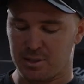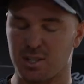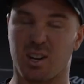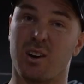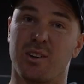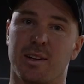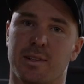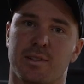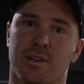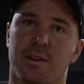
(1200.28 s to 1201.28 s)
just coatings,
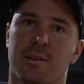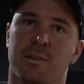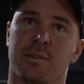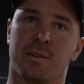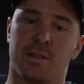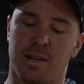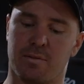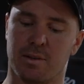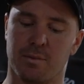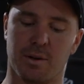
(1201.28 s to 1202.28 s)
so it's
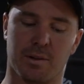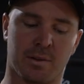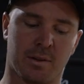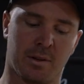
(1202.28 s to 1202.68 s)
definitely worth